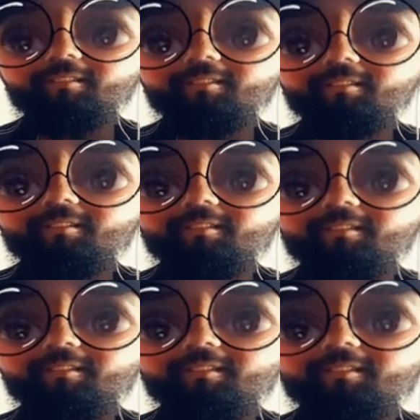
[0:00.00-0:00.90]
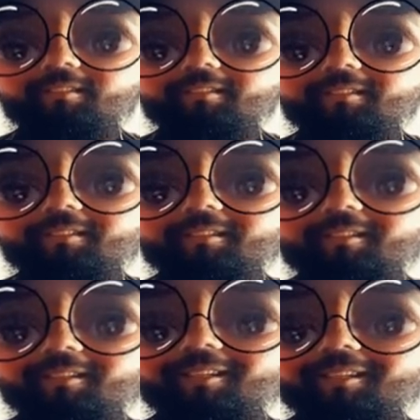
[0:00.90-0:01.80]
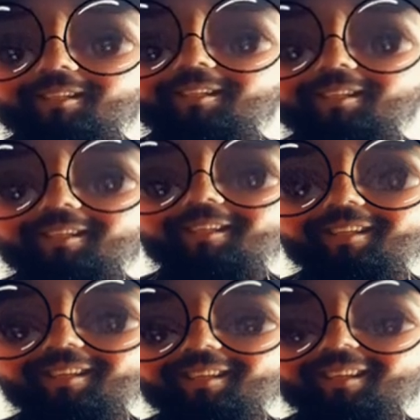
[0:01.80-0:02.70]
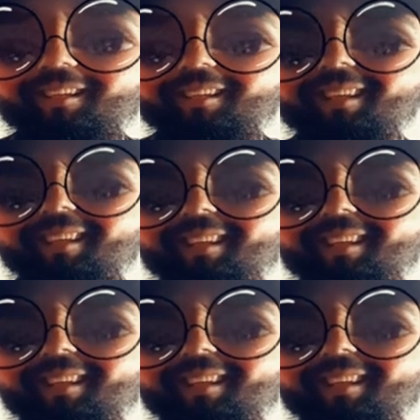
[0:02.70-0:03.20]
(not speaking)